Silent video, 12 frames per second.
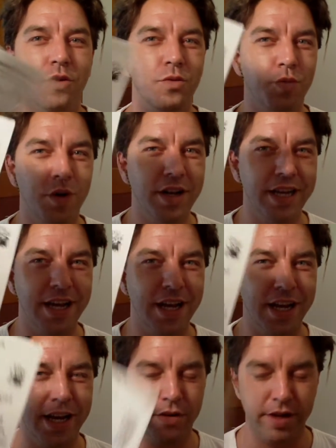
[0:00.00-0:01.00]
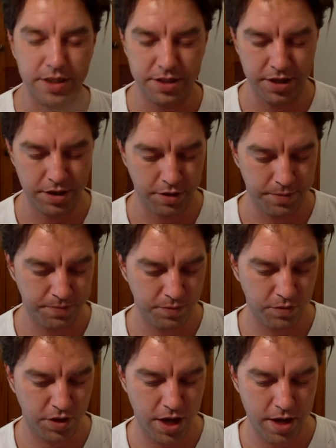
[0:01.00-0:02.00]
really hilarious here,
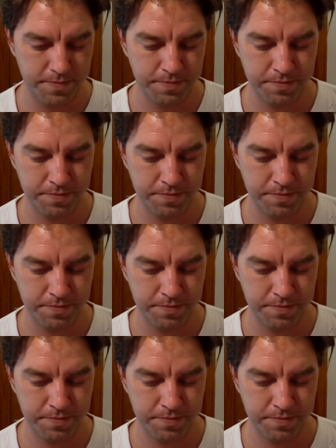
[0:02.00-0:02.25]
okay?